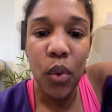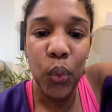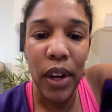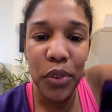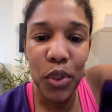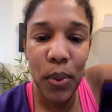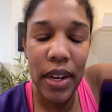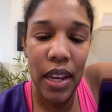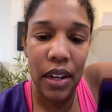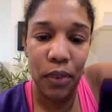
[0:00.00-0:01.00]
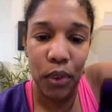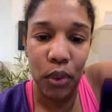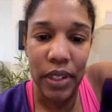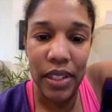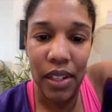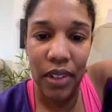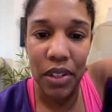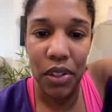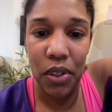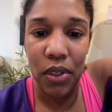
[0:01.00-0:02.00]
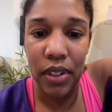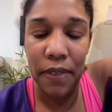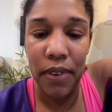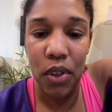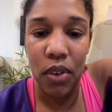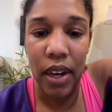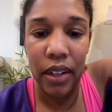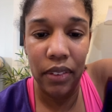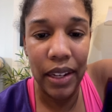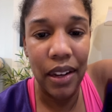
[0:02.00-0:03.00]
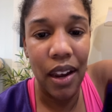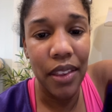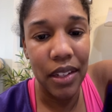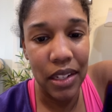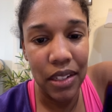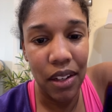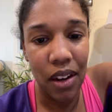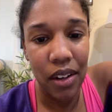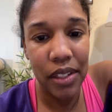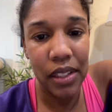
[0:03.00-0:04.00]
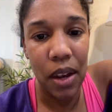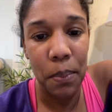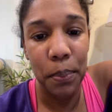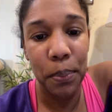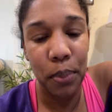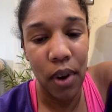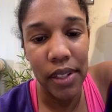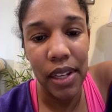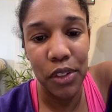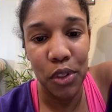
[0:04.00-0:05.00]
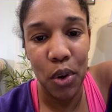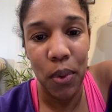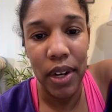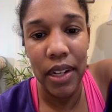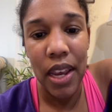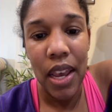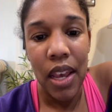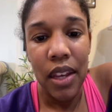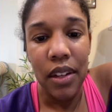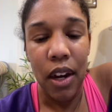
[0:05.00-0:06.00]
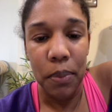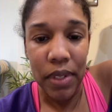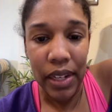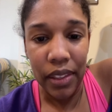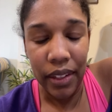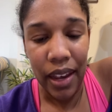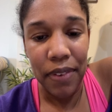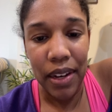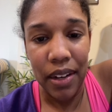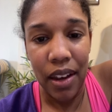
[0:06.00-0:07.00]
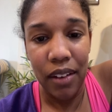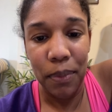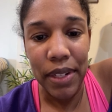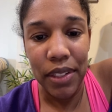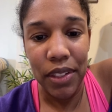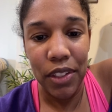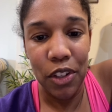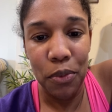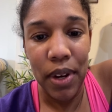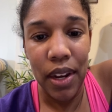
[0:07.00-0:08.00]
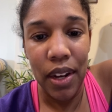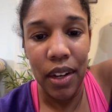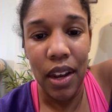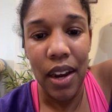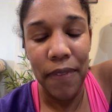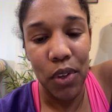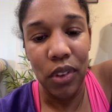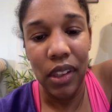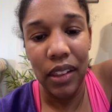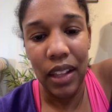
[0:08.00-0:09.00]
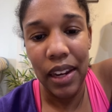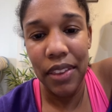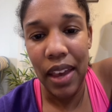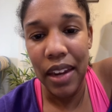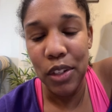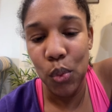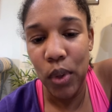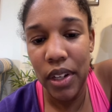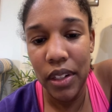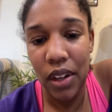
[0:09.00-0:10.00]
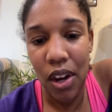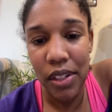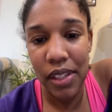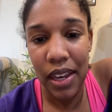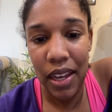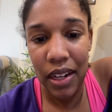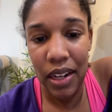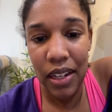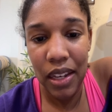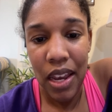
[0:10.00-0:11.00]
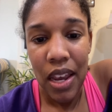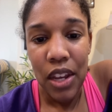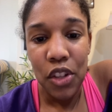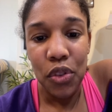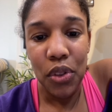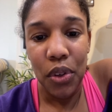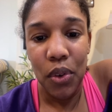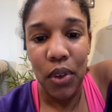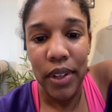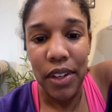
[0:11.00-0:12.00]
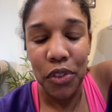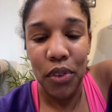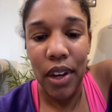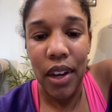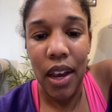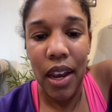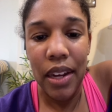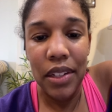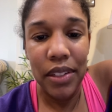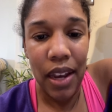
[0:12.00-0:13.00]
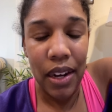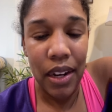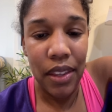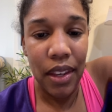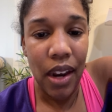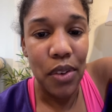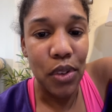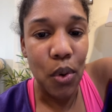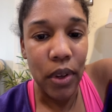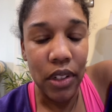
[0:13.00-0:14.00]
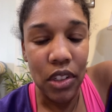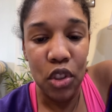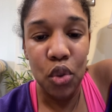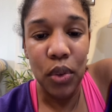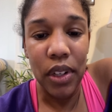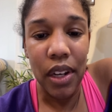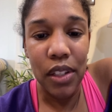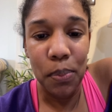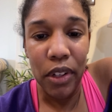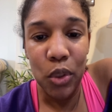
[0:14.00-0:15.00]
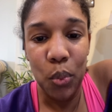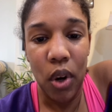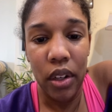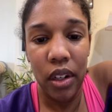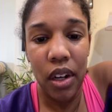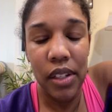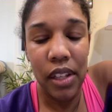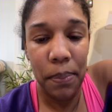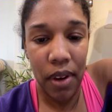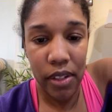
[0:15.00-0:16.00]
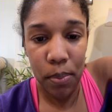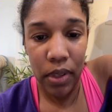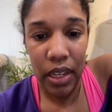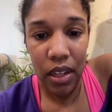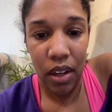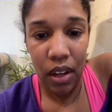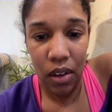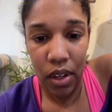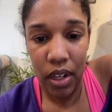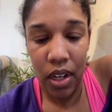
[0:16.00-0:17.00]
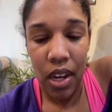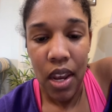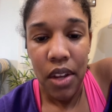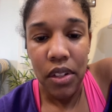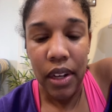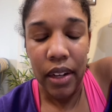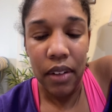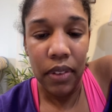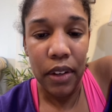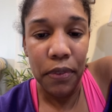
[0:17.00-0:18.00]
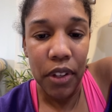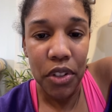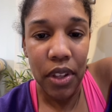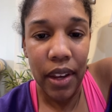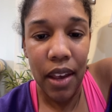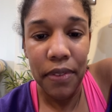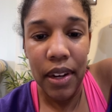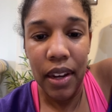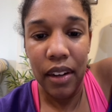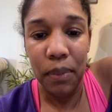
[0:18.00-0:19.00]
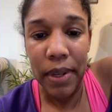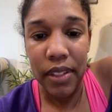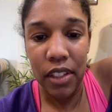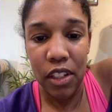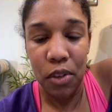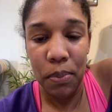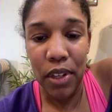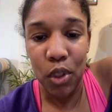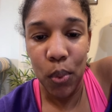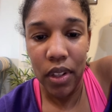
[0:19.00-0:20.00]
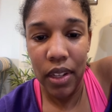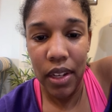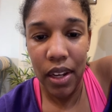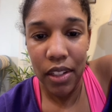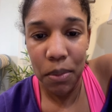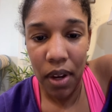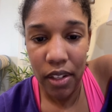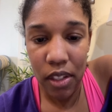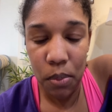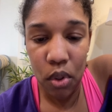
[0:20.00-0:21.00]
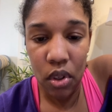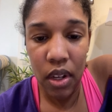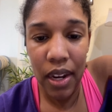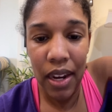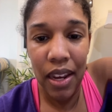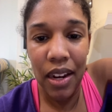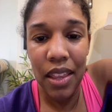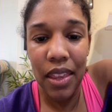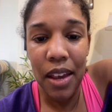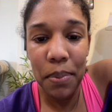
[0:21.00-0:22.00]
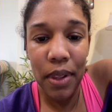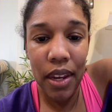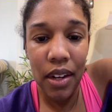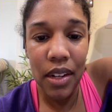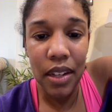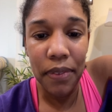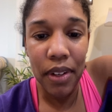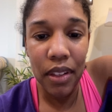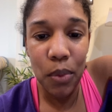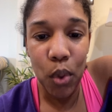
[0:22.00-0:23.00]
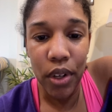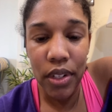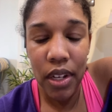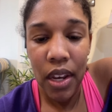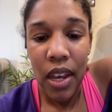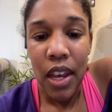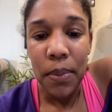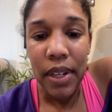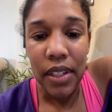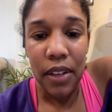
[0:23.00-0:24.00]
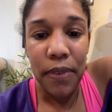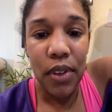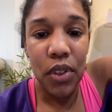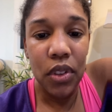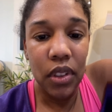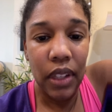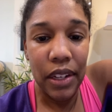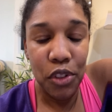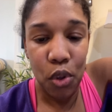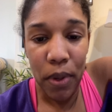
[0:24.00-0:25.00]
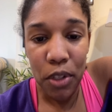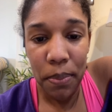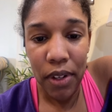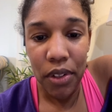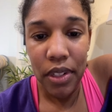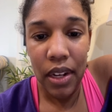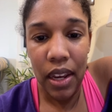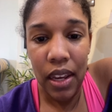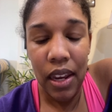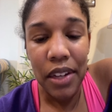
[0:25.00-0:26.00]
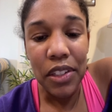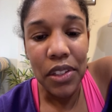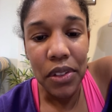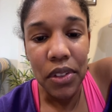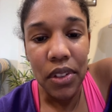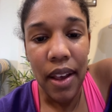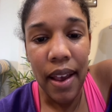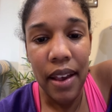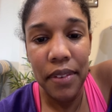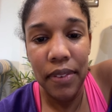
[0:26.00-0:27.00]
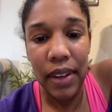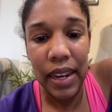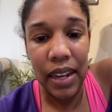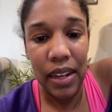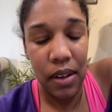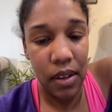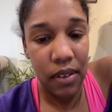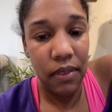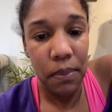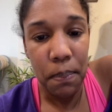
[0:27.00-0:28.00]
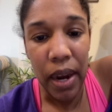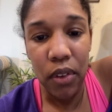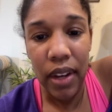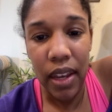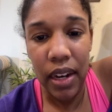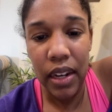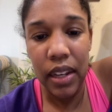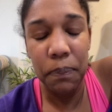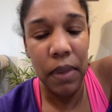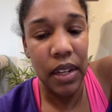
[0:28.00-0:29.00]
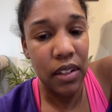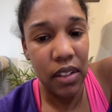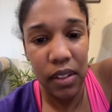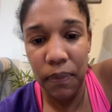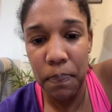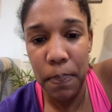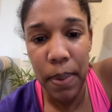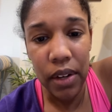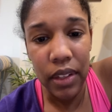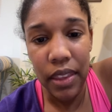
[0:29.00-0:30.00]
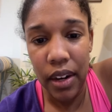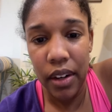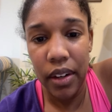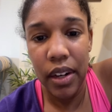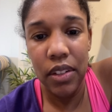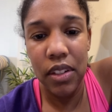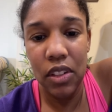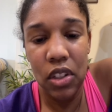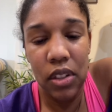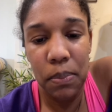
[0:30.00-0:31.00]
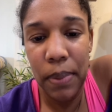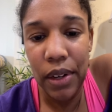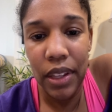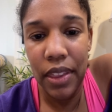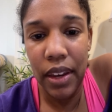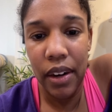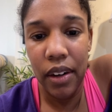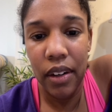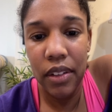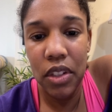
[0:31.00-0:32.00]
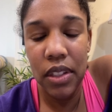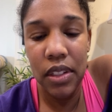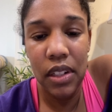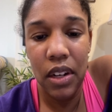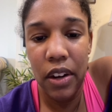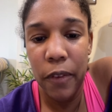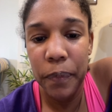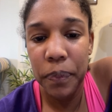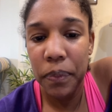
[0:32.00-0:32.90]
round 28 of rolling 72s i feel kind of like got the detox um, process going um, to get the caffeine out of my system and i feel like that is what caused the headache so, yesterday I decided that I was going to just drink as much water as I possibly could to kind of like flush the caffeine out of my system as quickly as possible. And that plan definitely worked because I feel like so much better today. I still have a mild headache, it's barely there. It's just barely there. Just, you know,